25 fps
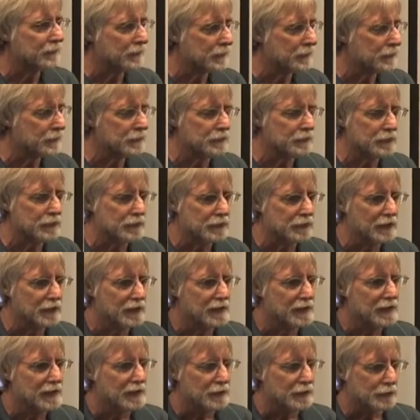for the students.
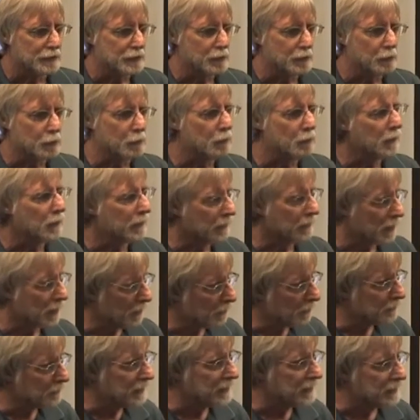So uh,
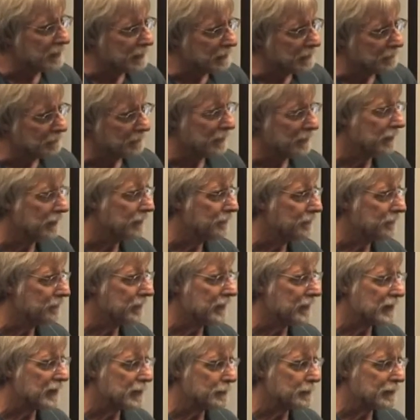already, we, even
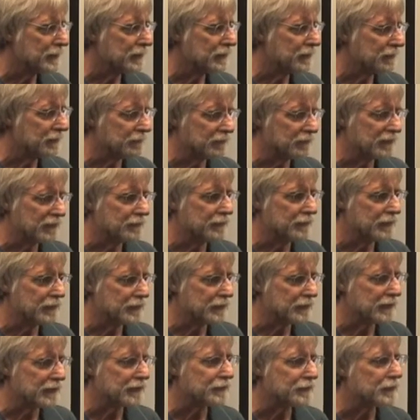without our big
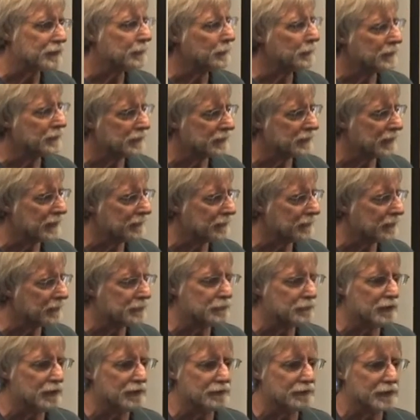24-inch telescope, we just have our
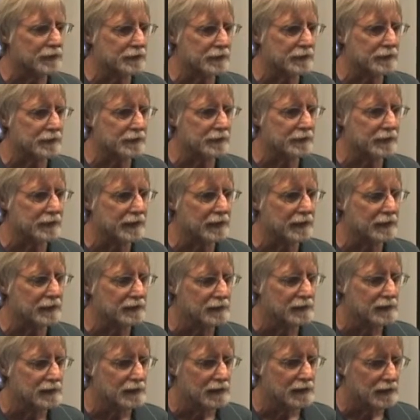12-inch in there now.
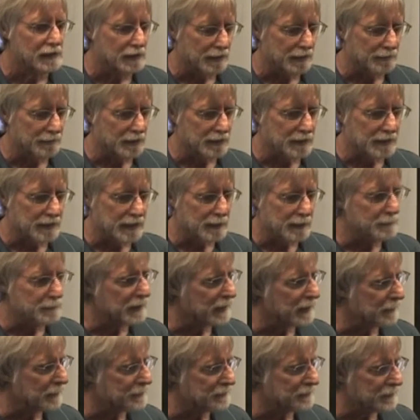I've already had
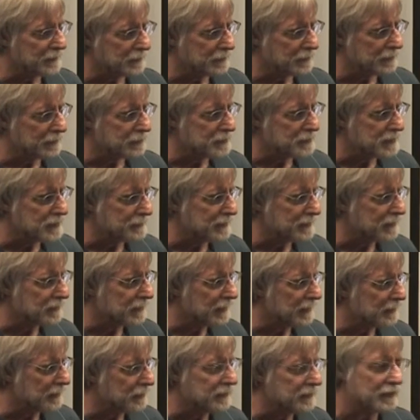my observational astronomy
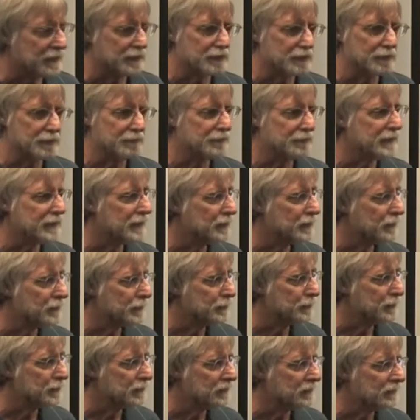class take some video of
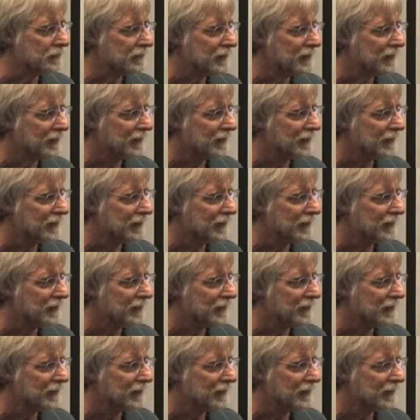the moon,